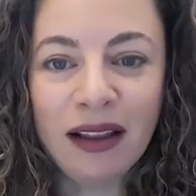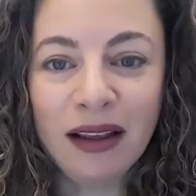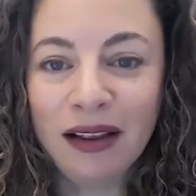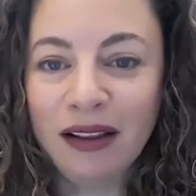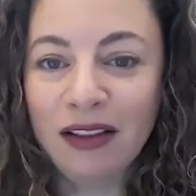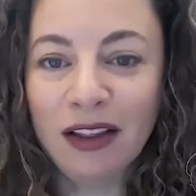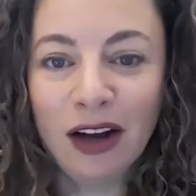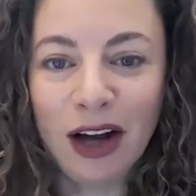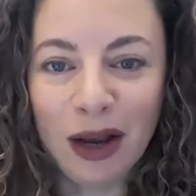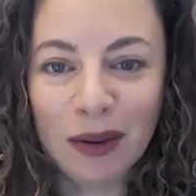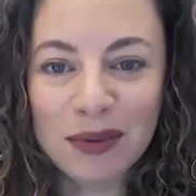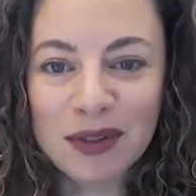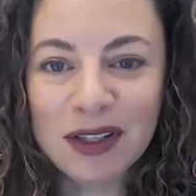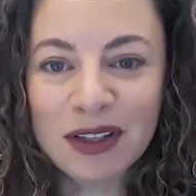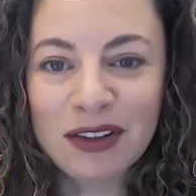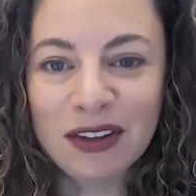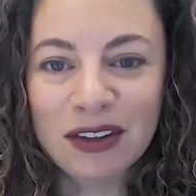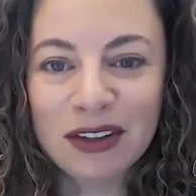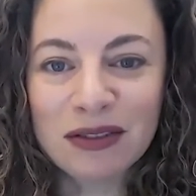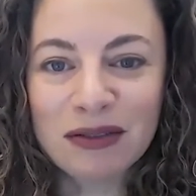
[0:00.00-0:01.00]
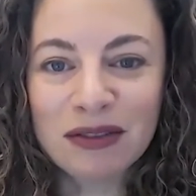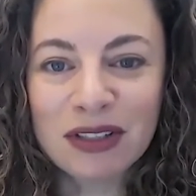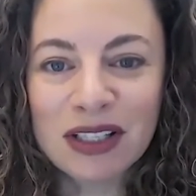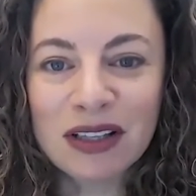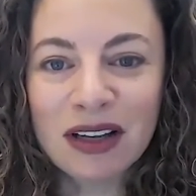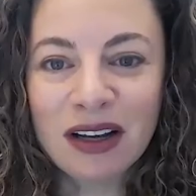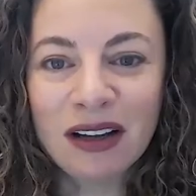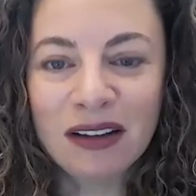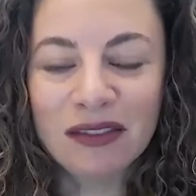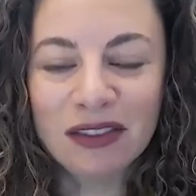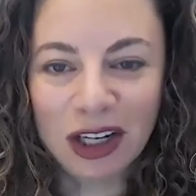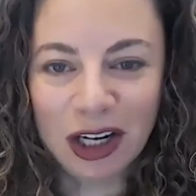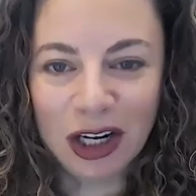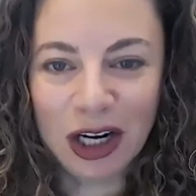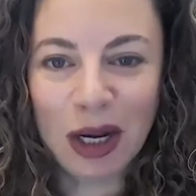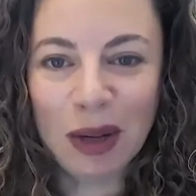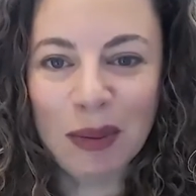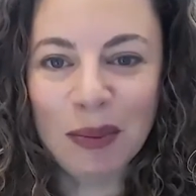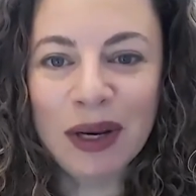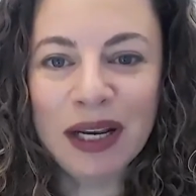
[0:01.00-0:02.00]
The obstacle is resolved. Our
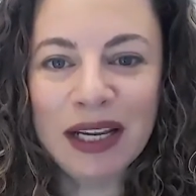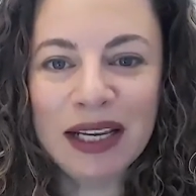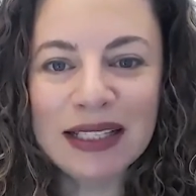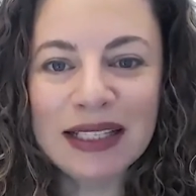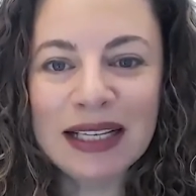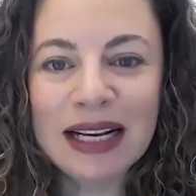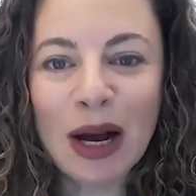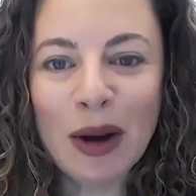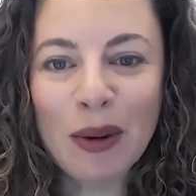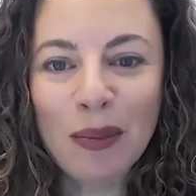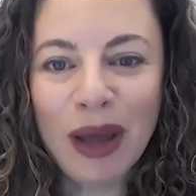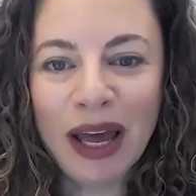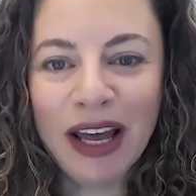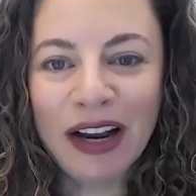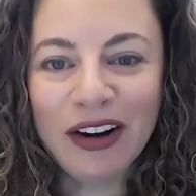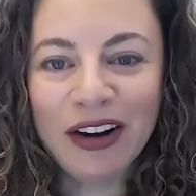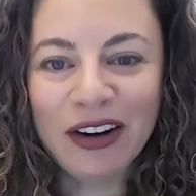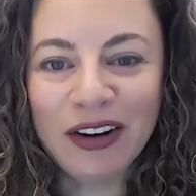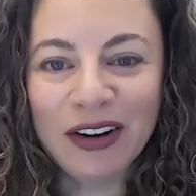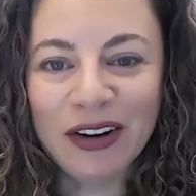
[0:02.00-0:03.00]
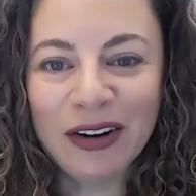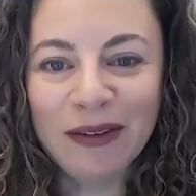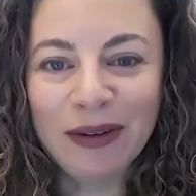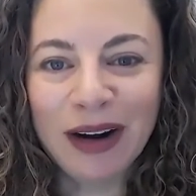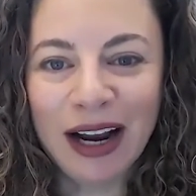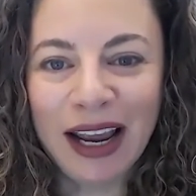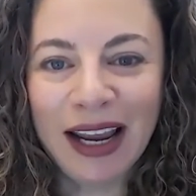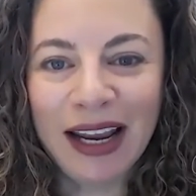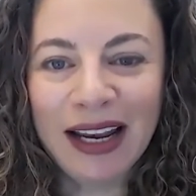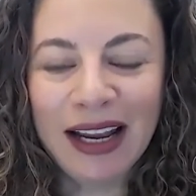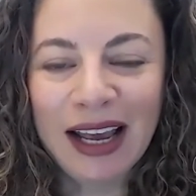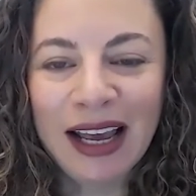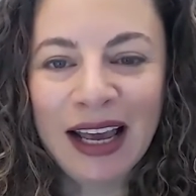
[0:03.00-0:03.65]
company is now better, right?